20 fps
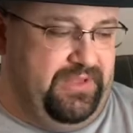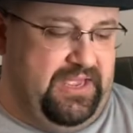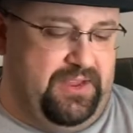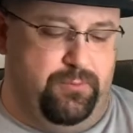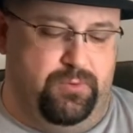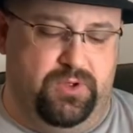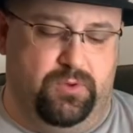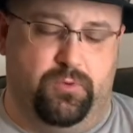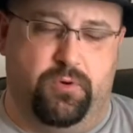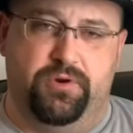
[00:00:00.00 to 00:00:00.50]
I
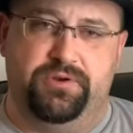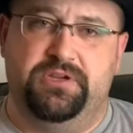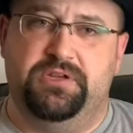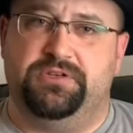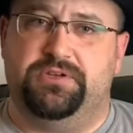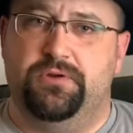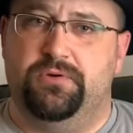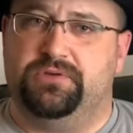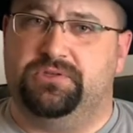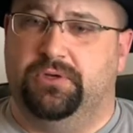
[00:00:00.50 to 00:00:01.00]
will warn you,
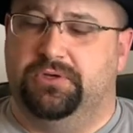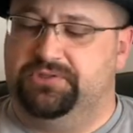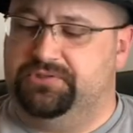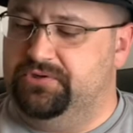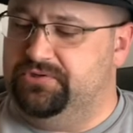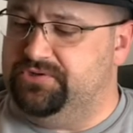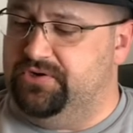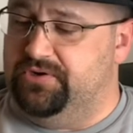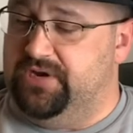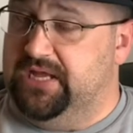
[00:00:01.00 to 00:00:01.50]
Duke's
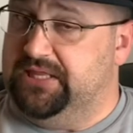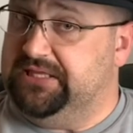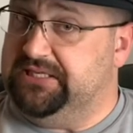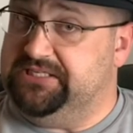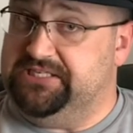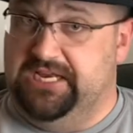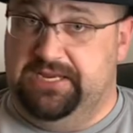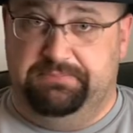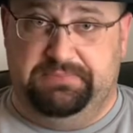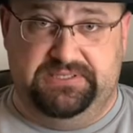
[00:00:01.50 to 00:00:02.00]
holsters are not the
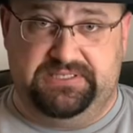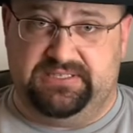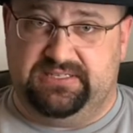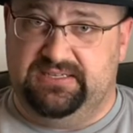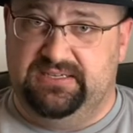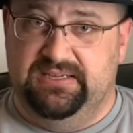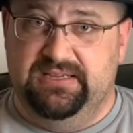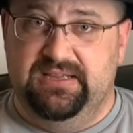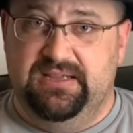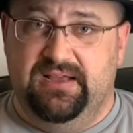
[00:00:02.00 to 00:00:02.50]

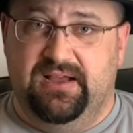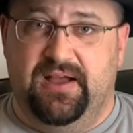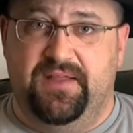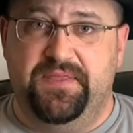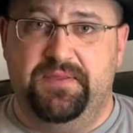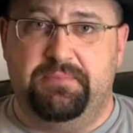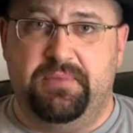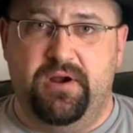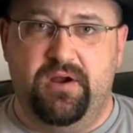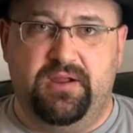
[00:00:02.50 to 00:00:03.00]
cheapest on
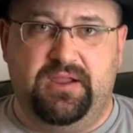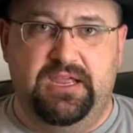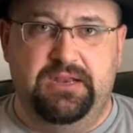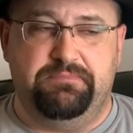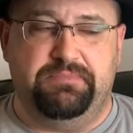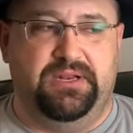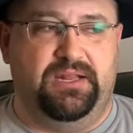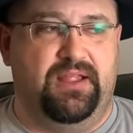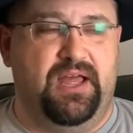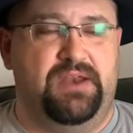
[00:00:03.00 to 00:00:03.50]
the market,
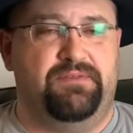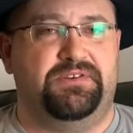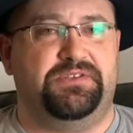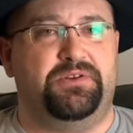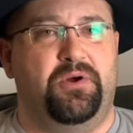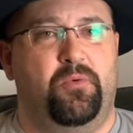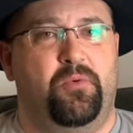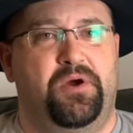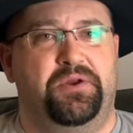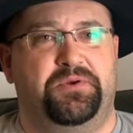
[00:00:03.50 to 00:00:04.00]
but a lot of us
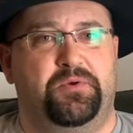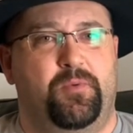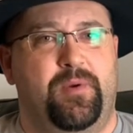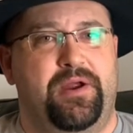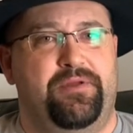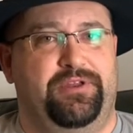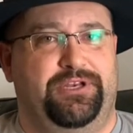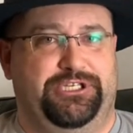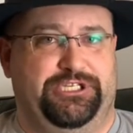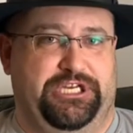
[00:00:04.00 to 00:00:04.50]
don't want to
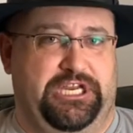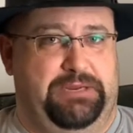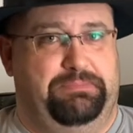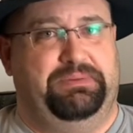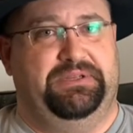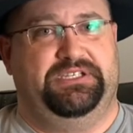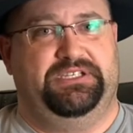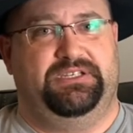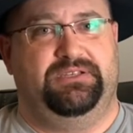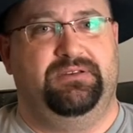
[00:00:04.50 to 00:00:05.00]
wear the
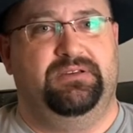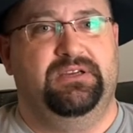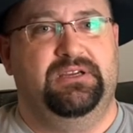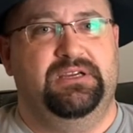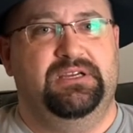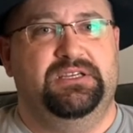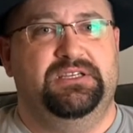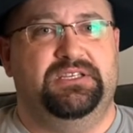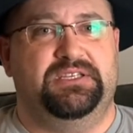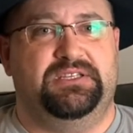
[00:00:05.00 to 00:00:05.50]
cheapest
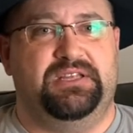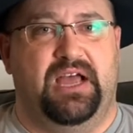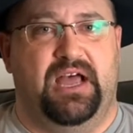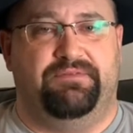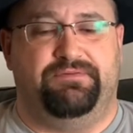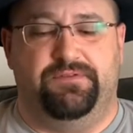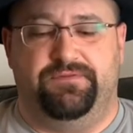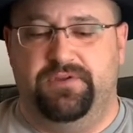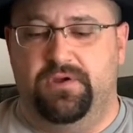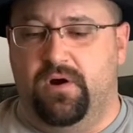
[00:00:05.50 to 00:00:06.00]

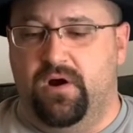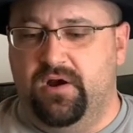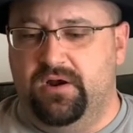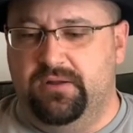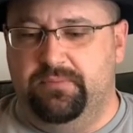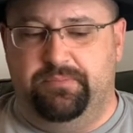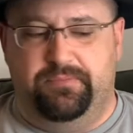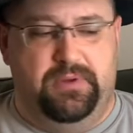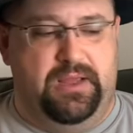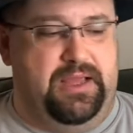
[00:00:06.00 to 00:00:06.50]
stuff. If you are on
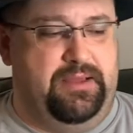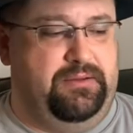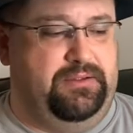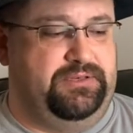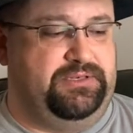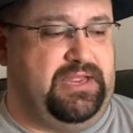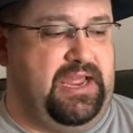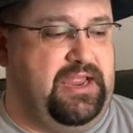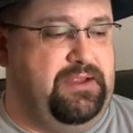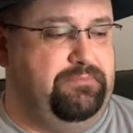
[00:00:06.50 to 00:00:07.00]
a, a
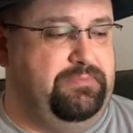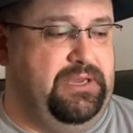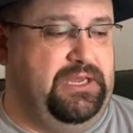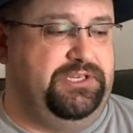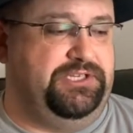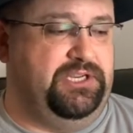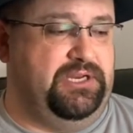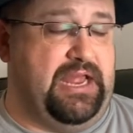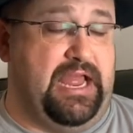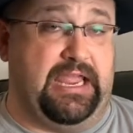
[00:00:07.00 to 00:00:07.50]
tight
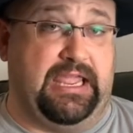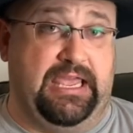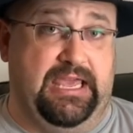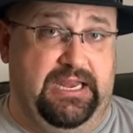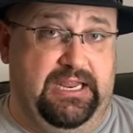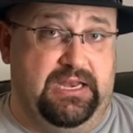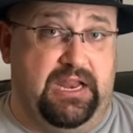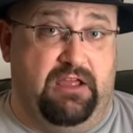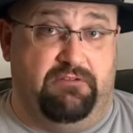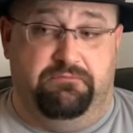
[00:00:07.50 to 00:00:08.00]
budget, I get
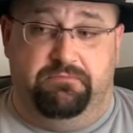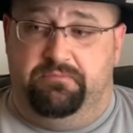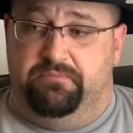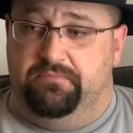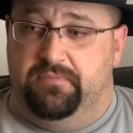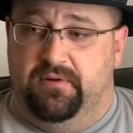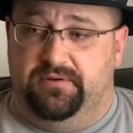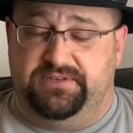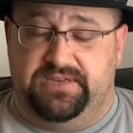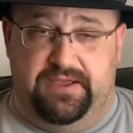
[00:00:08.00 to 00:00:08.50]
it. I've
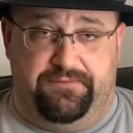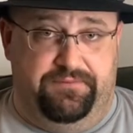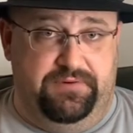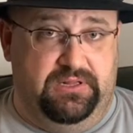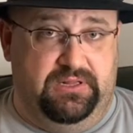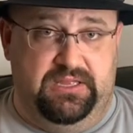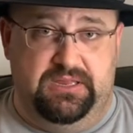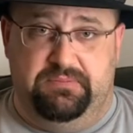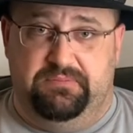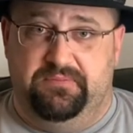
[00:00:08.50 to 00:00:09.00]

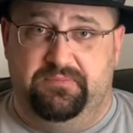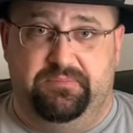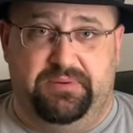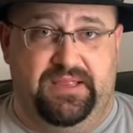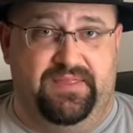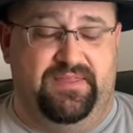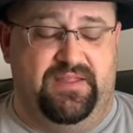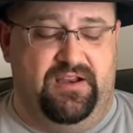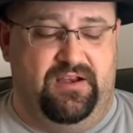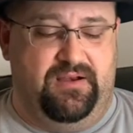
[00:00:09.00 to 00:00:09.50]
definitely
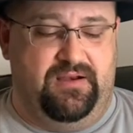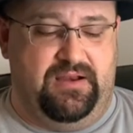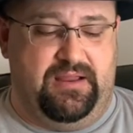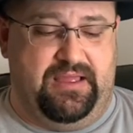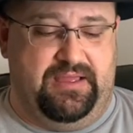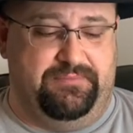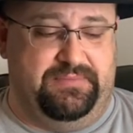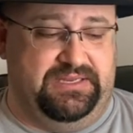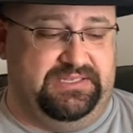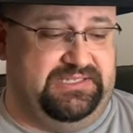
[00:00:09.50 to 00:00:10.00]
been there
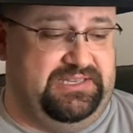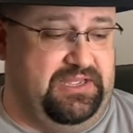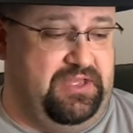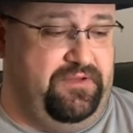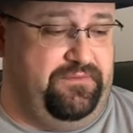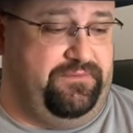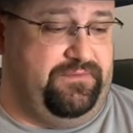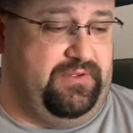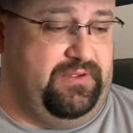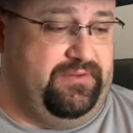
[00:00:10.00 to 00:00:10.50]
uh,
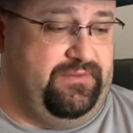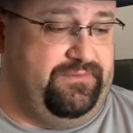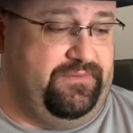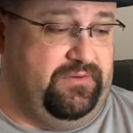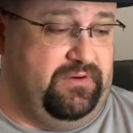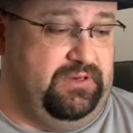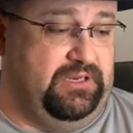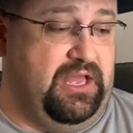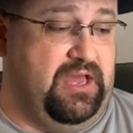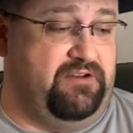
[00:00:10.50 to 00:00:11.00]
myself uh,
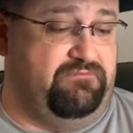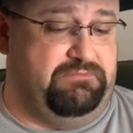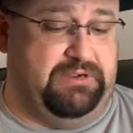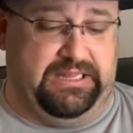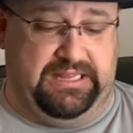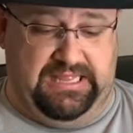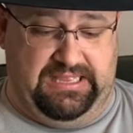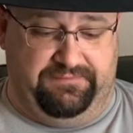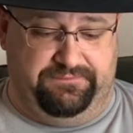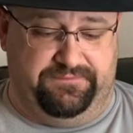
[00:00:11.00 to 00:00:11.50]
for a lot of my
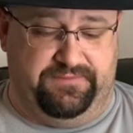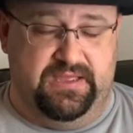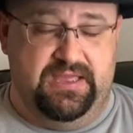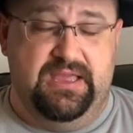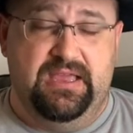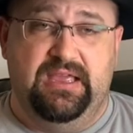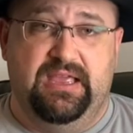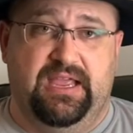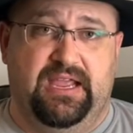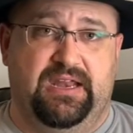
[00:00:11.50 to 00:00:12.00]
life
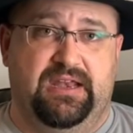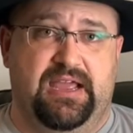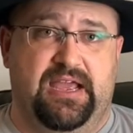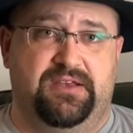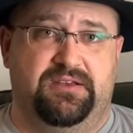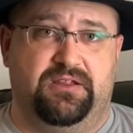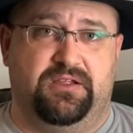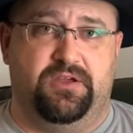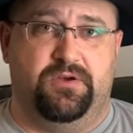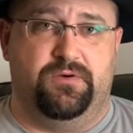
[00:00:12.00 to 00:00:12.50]
and
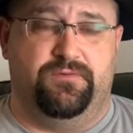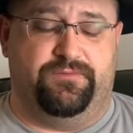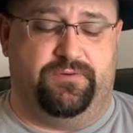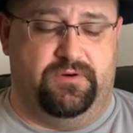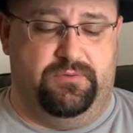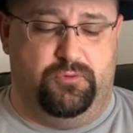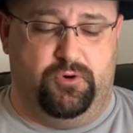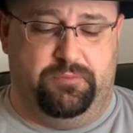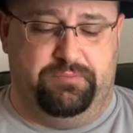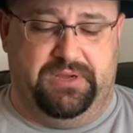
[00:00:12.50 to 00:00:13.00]
had to go
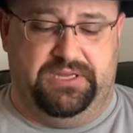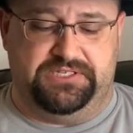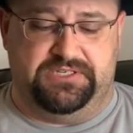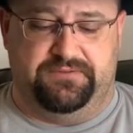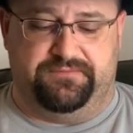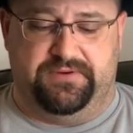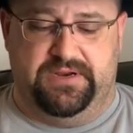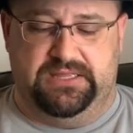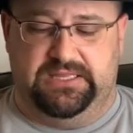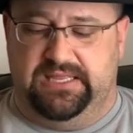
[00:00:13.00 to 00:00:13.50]
for more
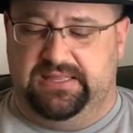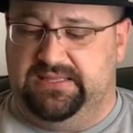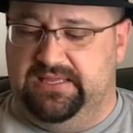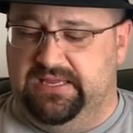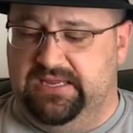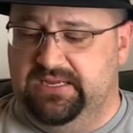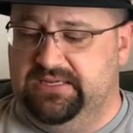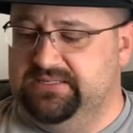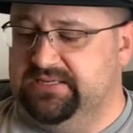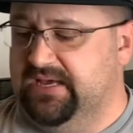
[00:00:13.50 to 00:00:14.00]
budget friendly
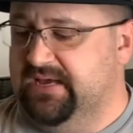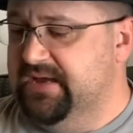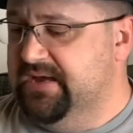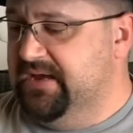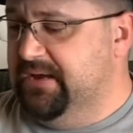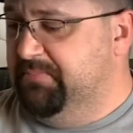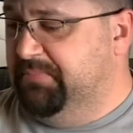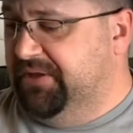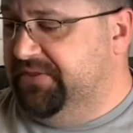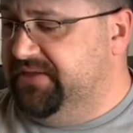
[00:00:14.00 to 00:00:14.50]
things.
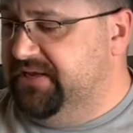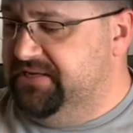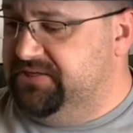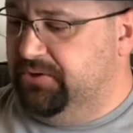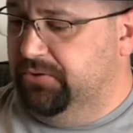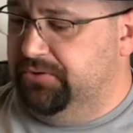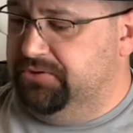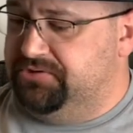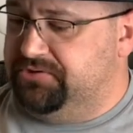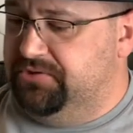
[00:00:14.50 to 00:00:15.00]
But these
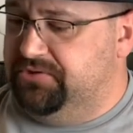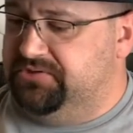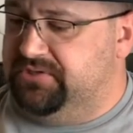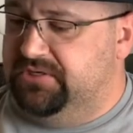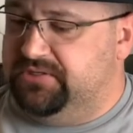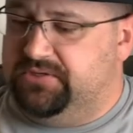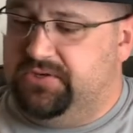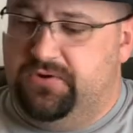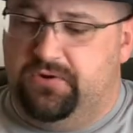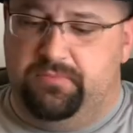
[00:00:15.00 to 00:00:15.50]
holsters
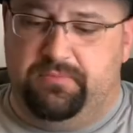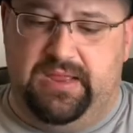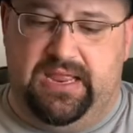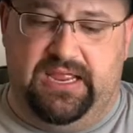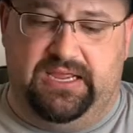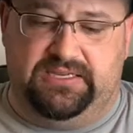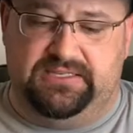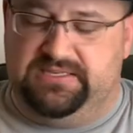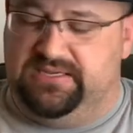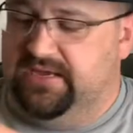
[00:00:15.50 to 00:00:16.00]
that Duke
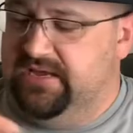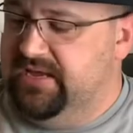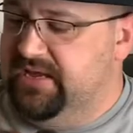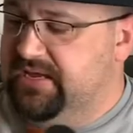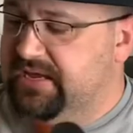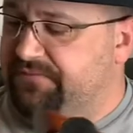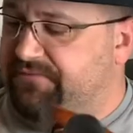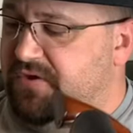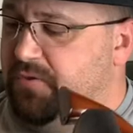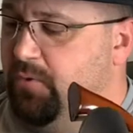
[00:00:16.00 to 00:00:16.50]
makes,
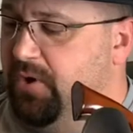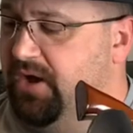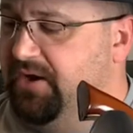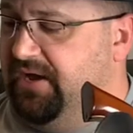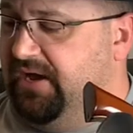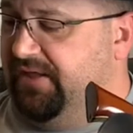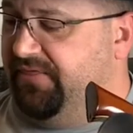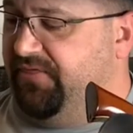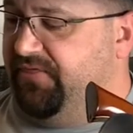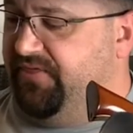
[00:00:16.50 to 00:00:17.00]
if you want
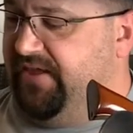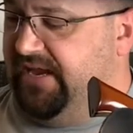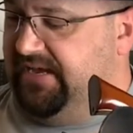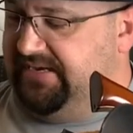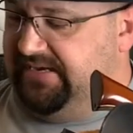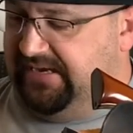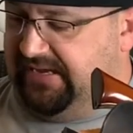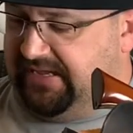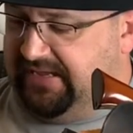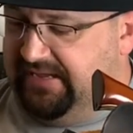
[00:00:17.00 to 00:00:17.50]

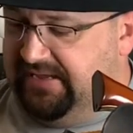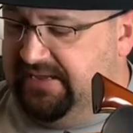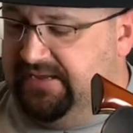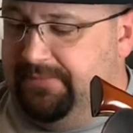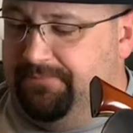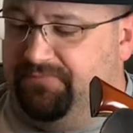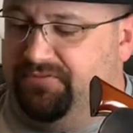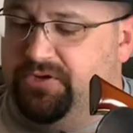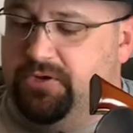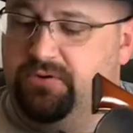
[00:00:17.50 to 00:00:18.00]
authentic,
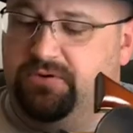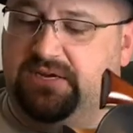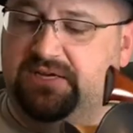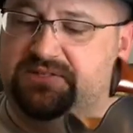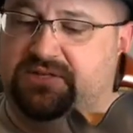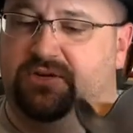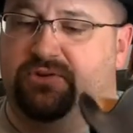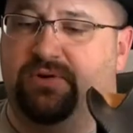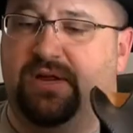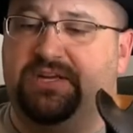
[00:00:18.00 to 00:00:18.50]
Duke
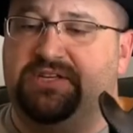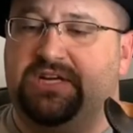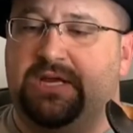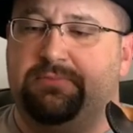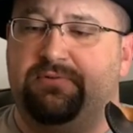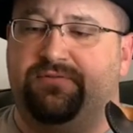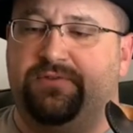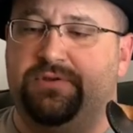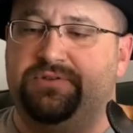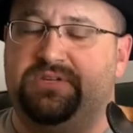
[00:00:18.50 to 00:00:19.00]
does a great
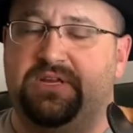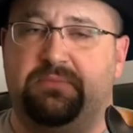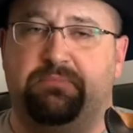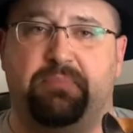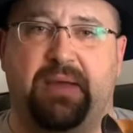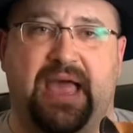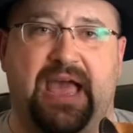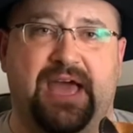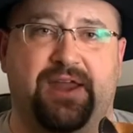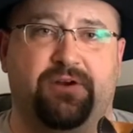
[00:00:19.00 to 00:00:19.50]
job of using
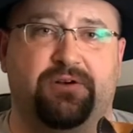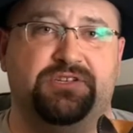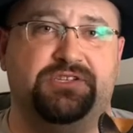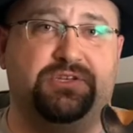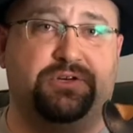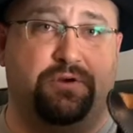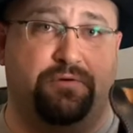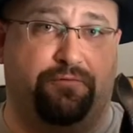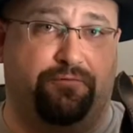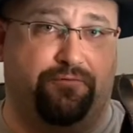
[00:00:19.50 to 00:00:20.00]
patterns
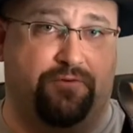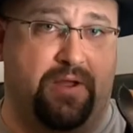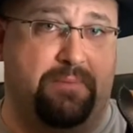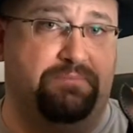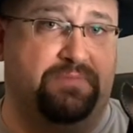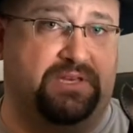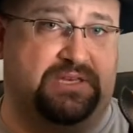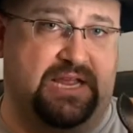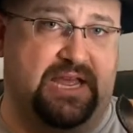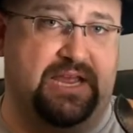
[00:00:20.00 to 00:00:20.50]
that are
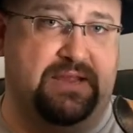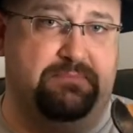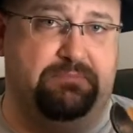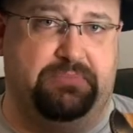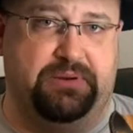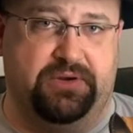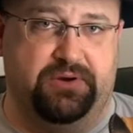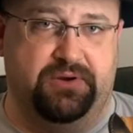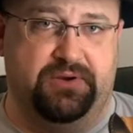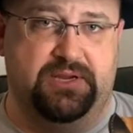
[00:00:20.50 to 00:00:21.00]
from the time
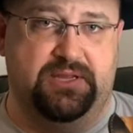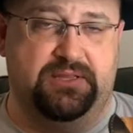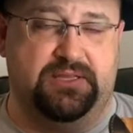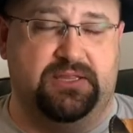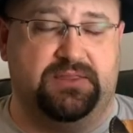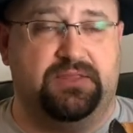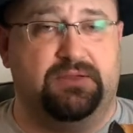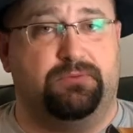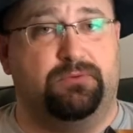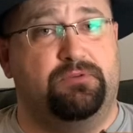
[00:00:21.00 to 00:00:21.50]
period
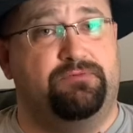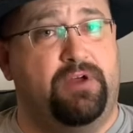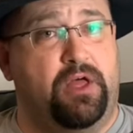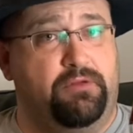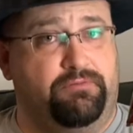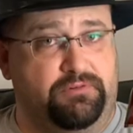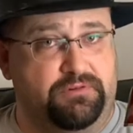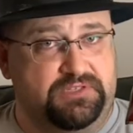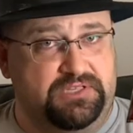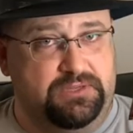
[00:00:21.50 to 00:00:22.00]
that the
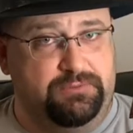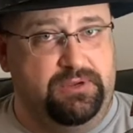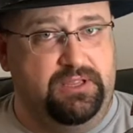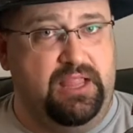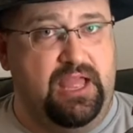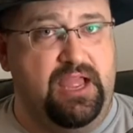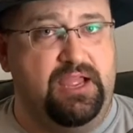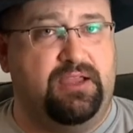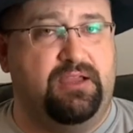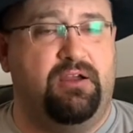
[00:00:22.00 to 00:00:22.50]
revolvers that we
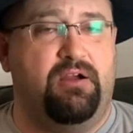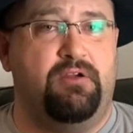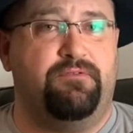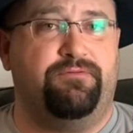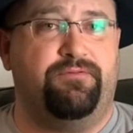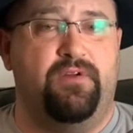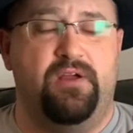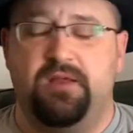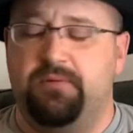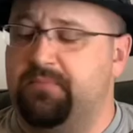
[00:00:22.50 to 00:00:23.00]
like are
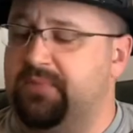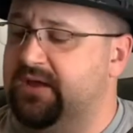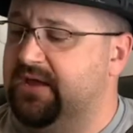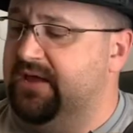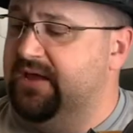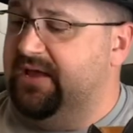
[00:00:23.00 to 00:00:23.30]
from.